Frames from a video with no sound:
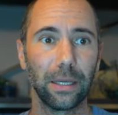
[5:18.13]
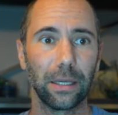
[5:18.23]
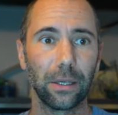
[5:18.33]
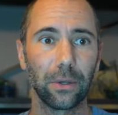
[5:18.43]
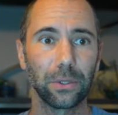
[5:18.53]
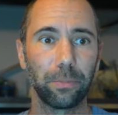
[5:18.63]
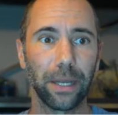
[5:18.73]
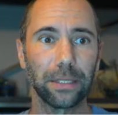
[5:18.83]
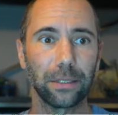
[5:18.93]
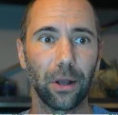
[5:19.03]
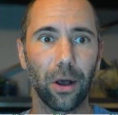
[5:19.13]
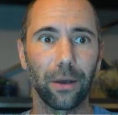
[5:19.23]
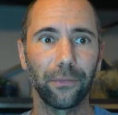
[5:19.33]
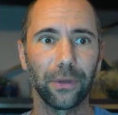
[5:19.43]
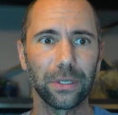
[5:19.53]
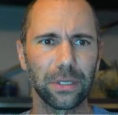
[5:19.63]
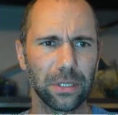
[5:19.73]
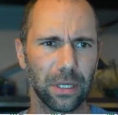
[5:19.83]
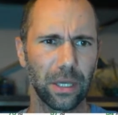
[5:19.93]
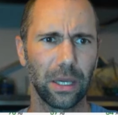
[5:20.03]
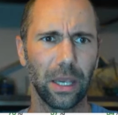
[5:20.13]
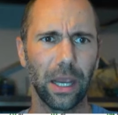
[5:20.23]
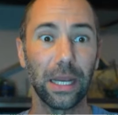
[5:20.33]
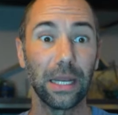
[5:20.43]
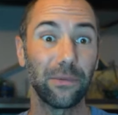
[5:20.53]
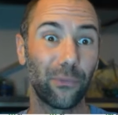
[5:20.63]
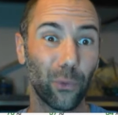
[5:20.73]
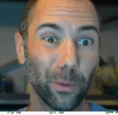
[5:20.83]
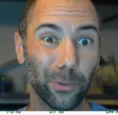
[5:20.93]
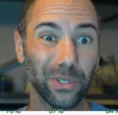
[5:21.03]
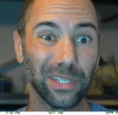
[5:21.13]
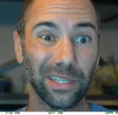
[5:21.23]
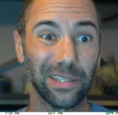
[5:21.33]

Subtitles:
Here's Bison Office, 84%.